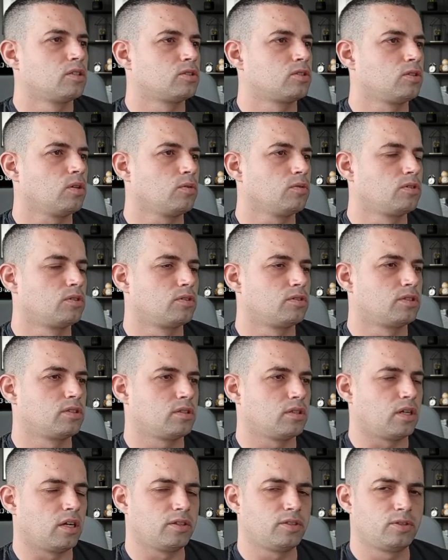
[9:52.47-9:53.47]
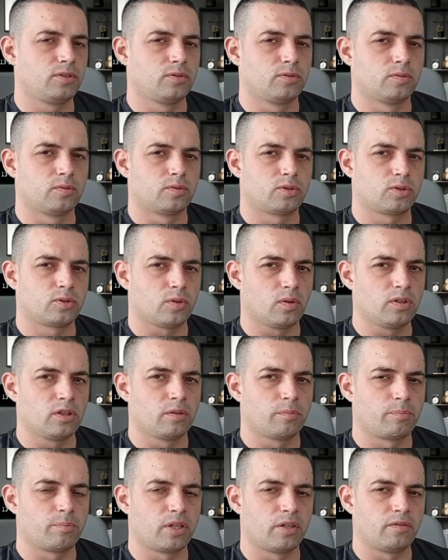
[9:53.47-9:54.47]
So there's, as you saw in the
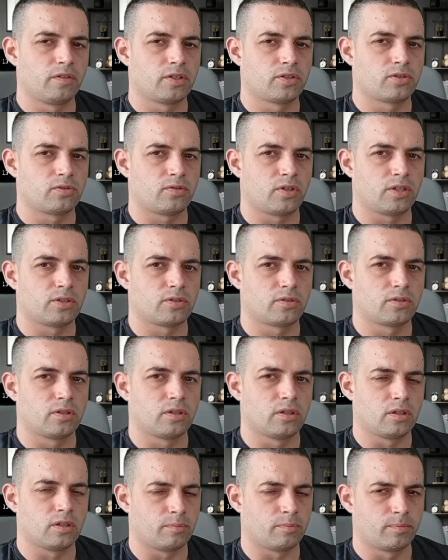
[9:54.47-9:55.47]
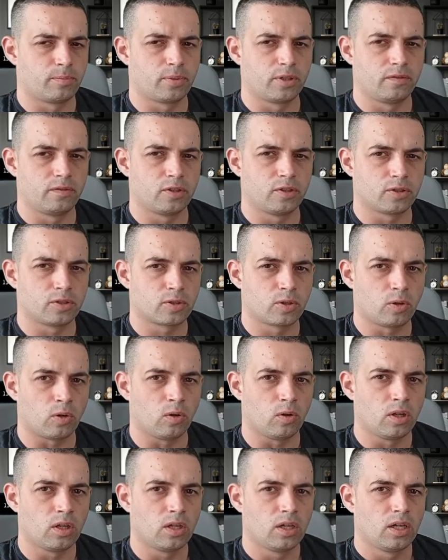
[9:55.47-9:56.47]
previous
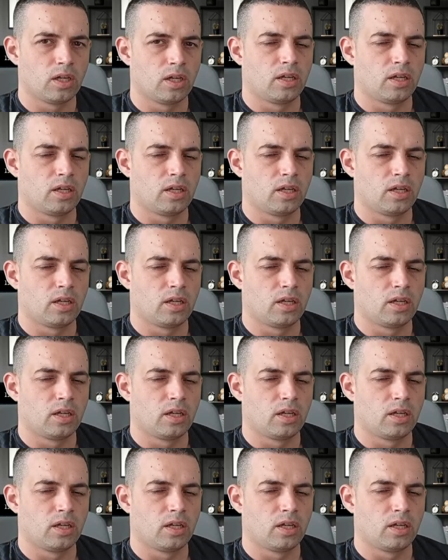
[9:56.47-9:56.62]
call,